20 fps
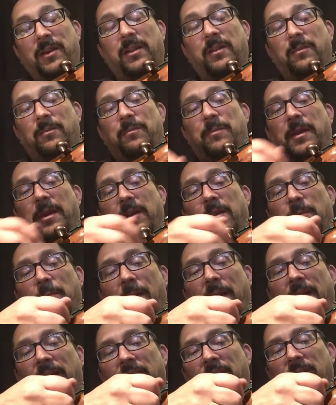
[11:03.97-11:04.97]
it'll
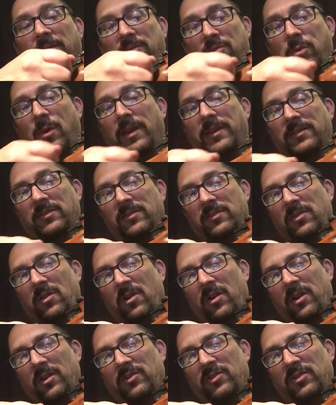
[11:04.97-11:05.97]
bite you twice as
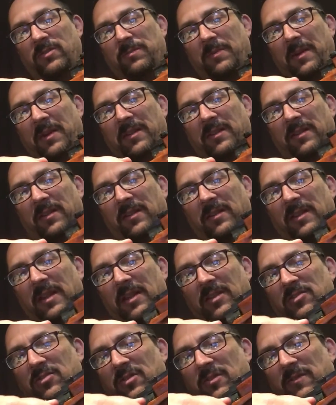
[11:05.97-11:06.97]
hard just by the
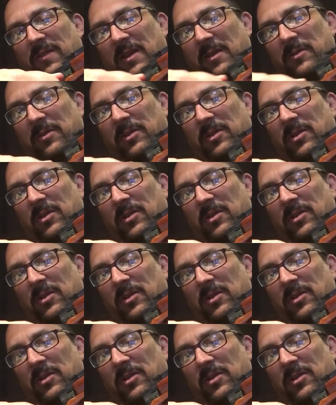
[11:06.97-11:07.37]
nature of how it